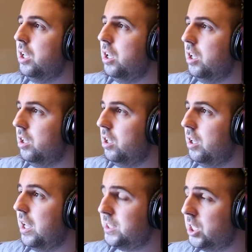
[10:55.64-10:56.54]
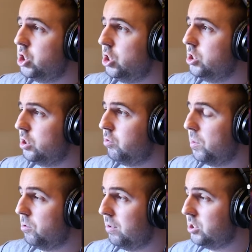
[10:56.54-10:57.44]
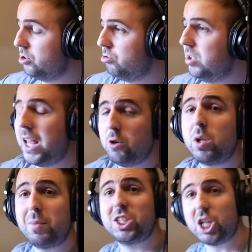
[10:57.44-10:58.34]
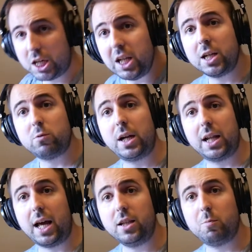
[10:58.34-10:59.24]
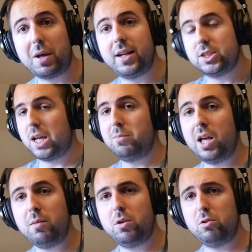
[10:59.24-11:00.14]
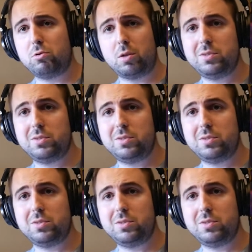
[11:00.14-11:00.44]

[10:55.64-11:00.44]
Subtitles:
from the rest of tree, and you can be actually healing quite a lot, but at the same time you can